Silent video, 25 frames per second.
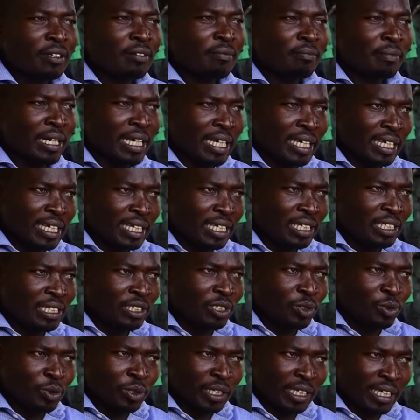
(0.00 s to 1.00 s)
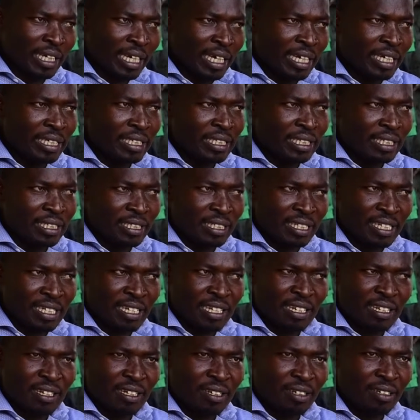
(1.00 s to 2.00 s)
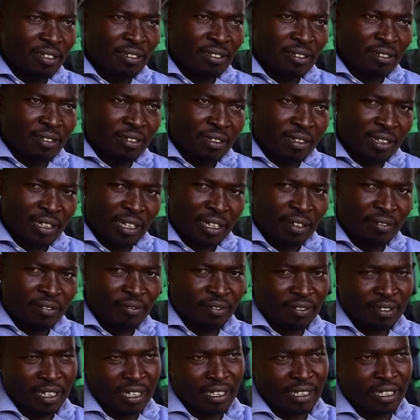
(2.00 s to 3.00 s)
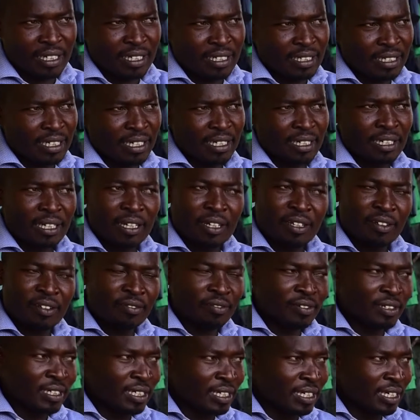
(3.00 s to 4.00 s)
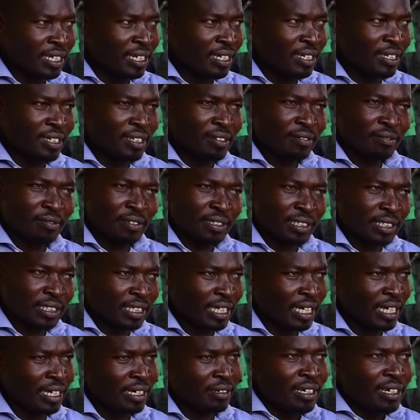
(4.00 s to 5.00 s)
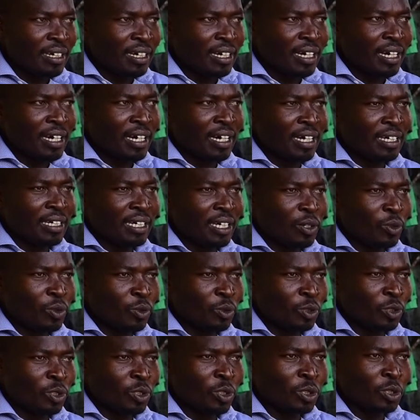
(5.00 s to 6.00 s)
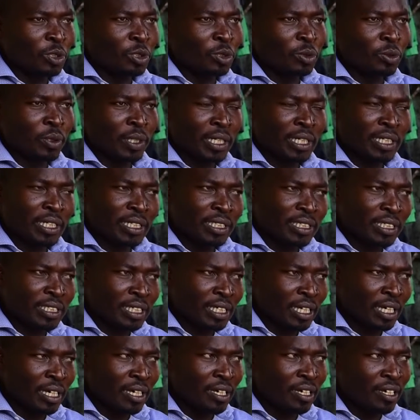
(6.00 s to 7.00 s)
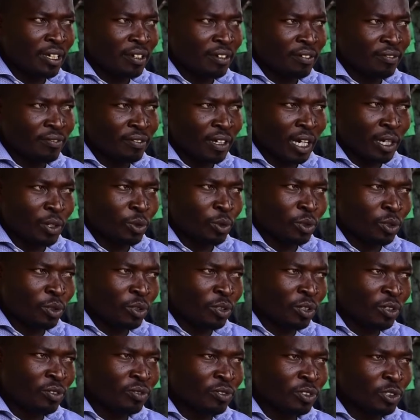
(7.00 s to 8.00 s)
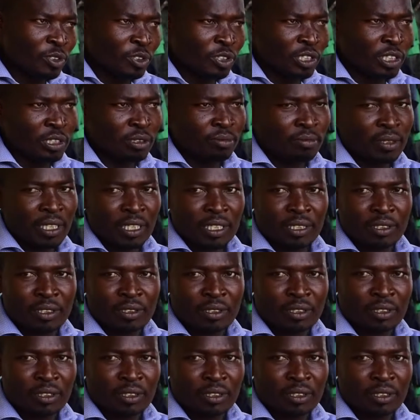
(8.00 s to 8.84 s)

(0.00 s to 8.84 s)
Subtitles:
My kids could get sick left, right and center every day, every time. And I would go to NHIF, I would go for treatment